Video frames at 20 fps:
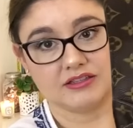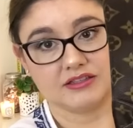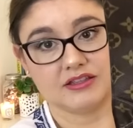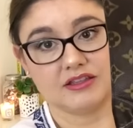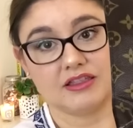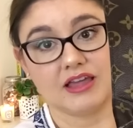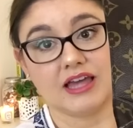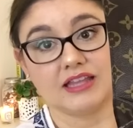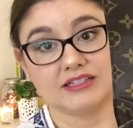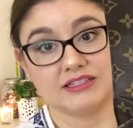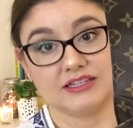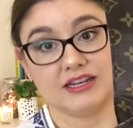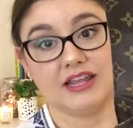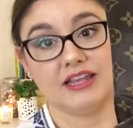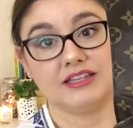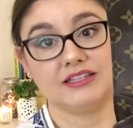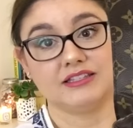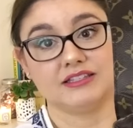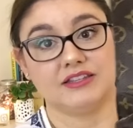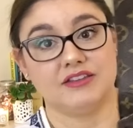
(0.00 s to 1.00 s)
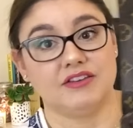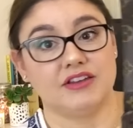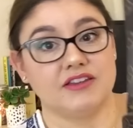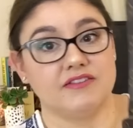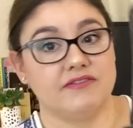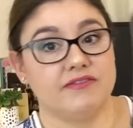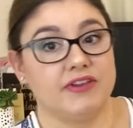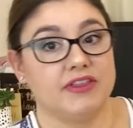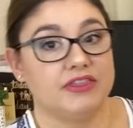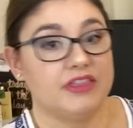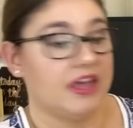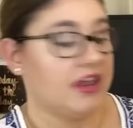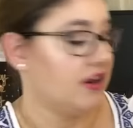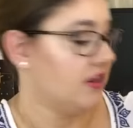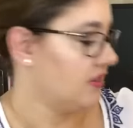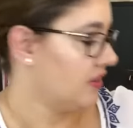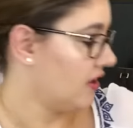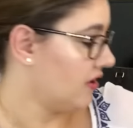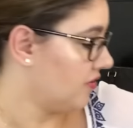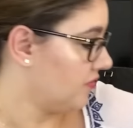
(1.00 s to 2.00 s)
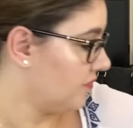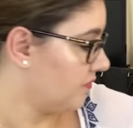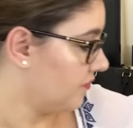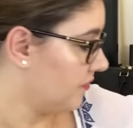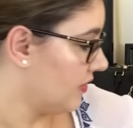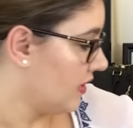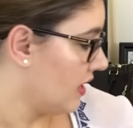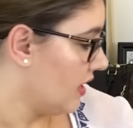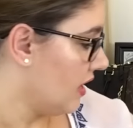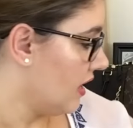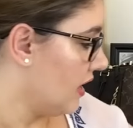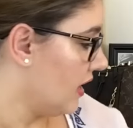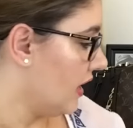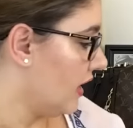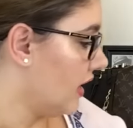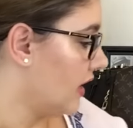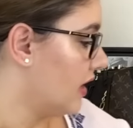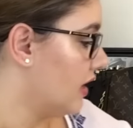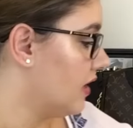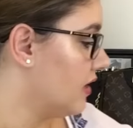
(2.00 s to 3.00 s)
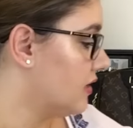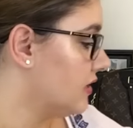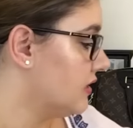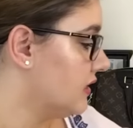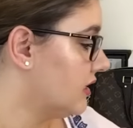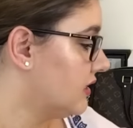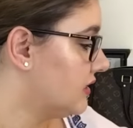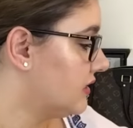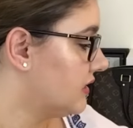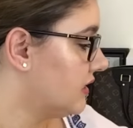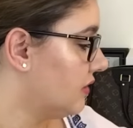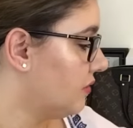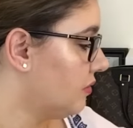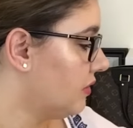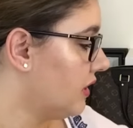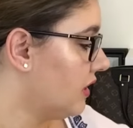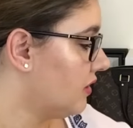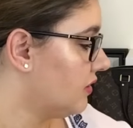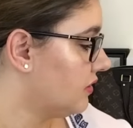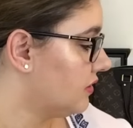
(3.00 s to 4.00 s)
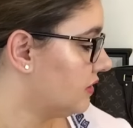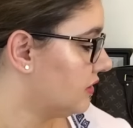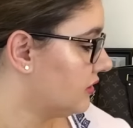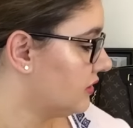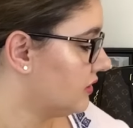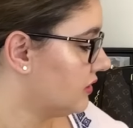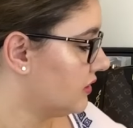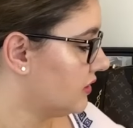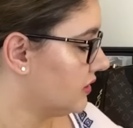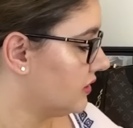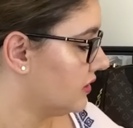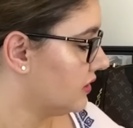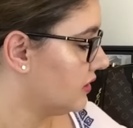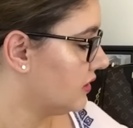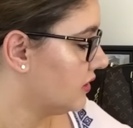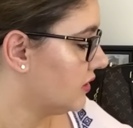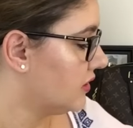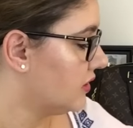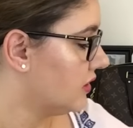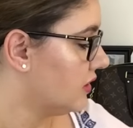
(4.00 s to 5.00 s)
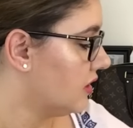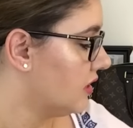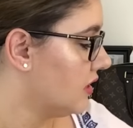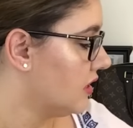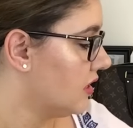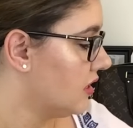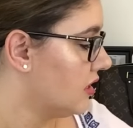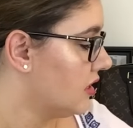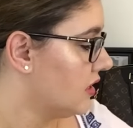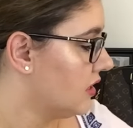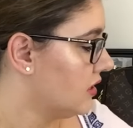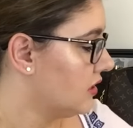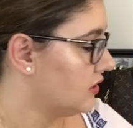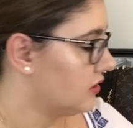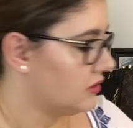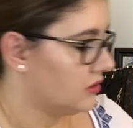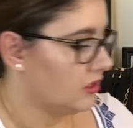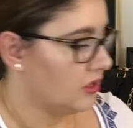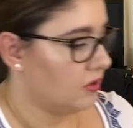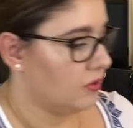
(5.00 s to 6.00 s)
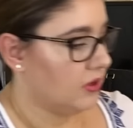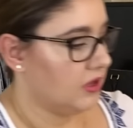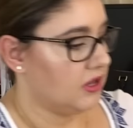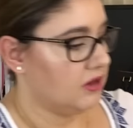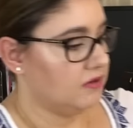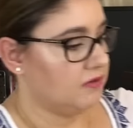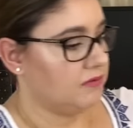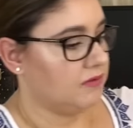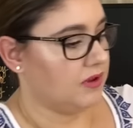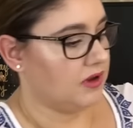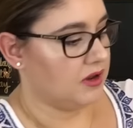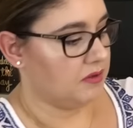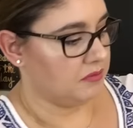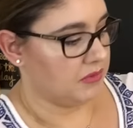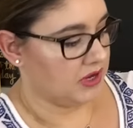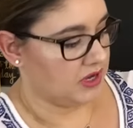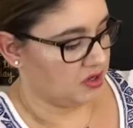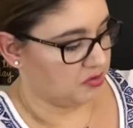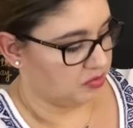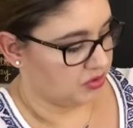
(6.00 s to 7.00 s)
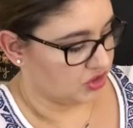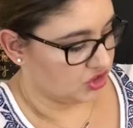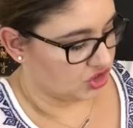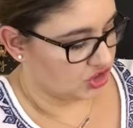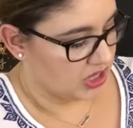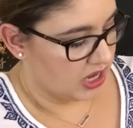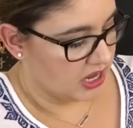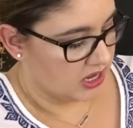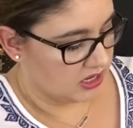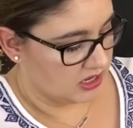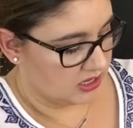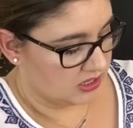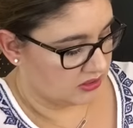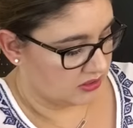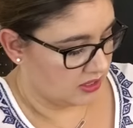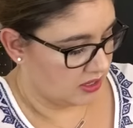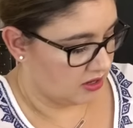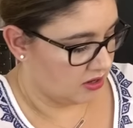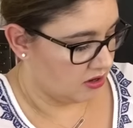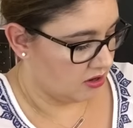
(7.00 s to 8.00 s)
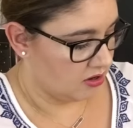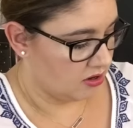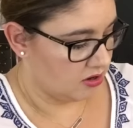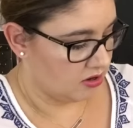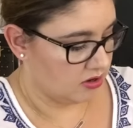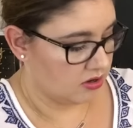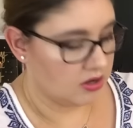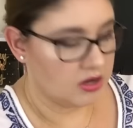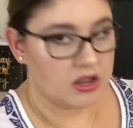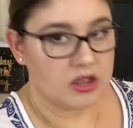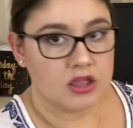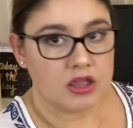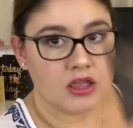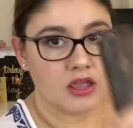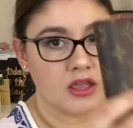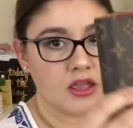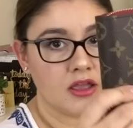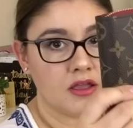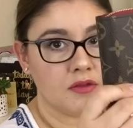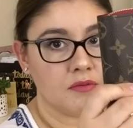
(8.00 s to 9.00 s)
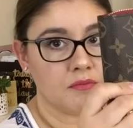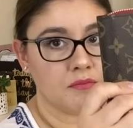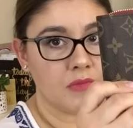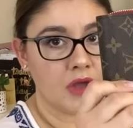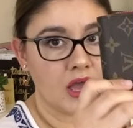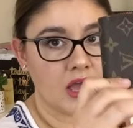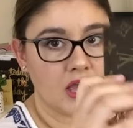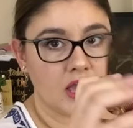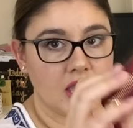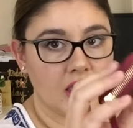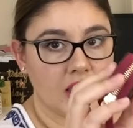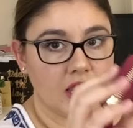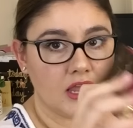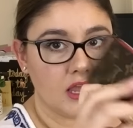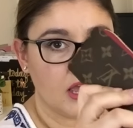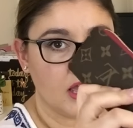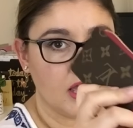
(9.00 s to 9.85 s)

So that's nice. You can fit that in there. And let's see what else. So we can fit a mini pochette in there. My